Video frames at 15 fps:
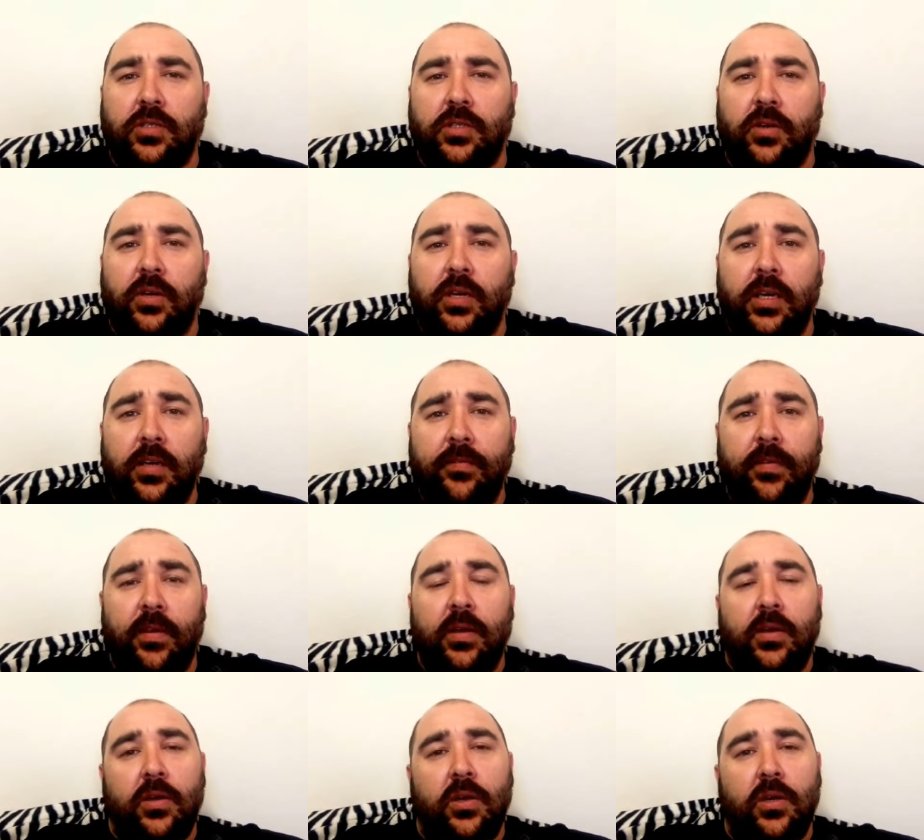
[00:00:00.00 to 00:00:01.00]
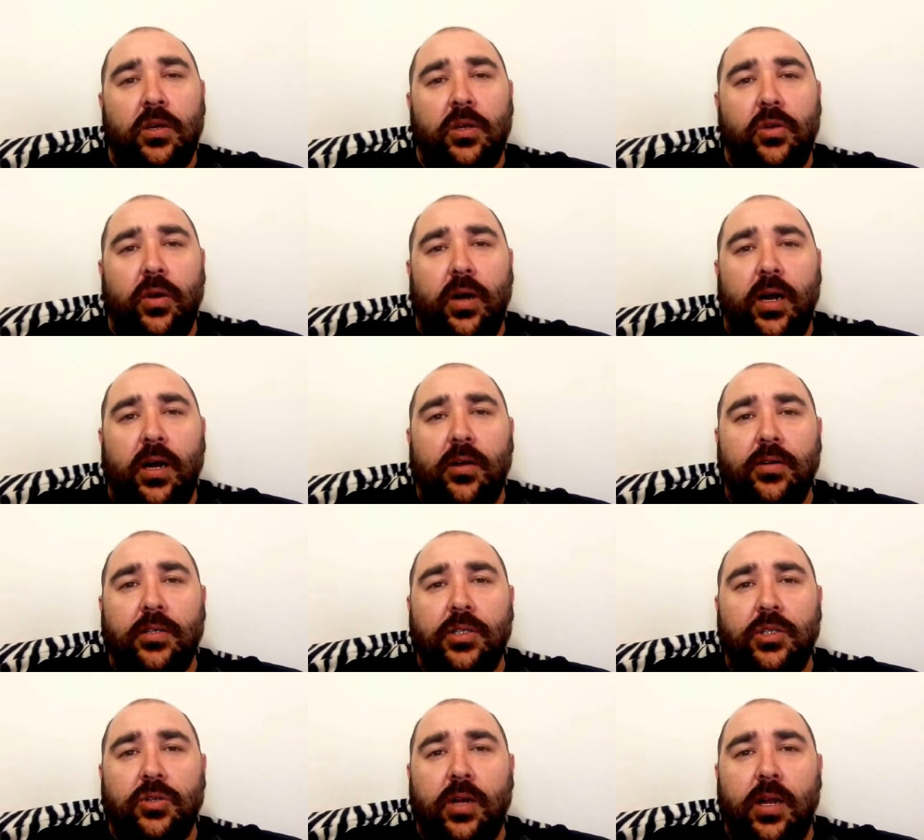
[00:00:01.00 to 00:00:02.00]
So if you are in
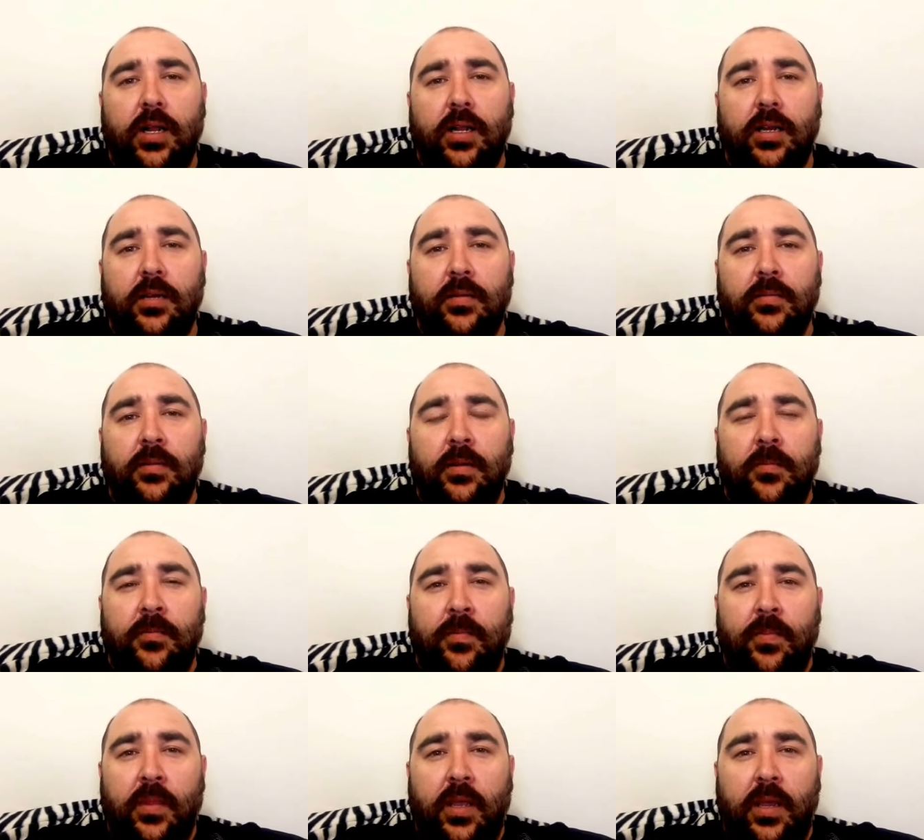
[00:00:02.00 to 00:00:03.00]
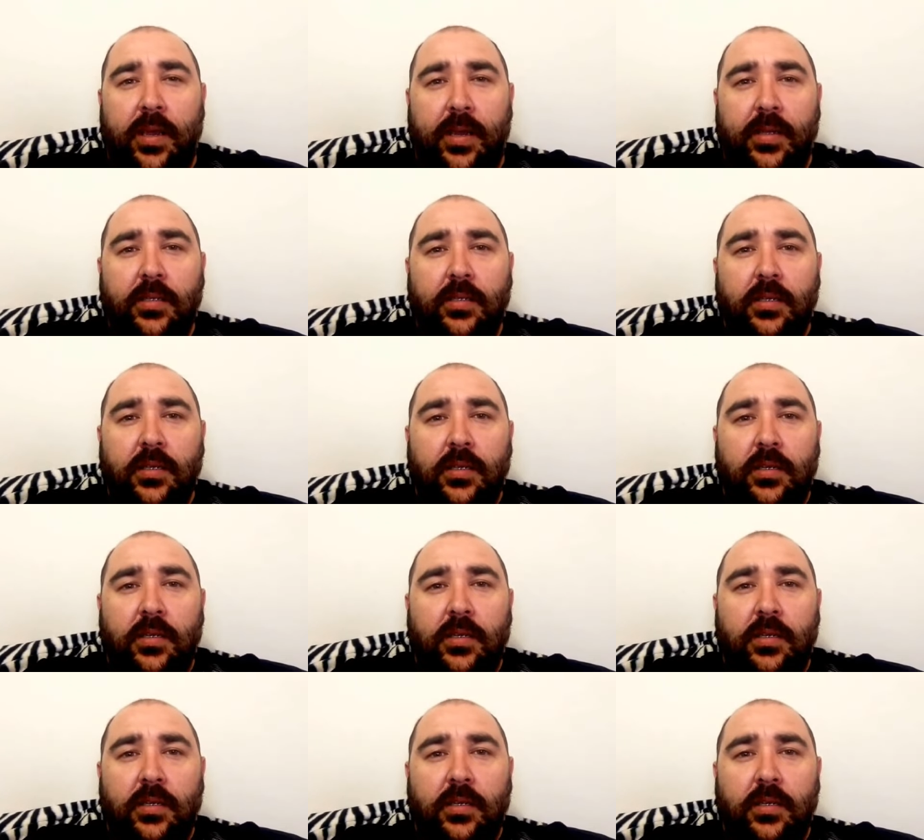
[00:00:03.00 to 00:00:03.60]
Australia and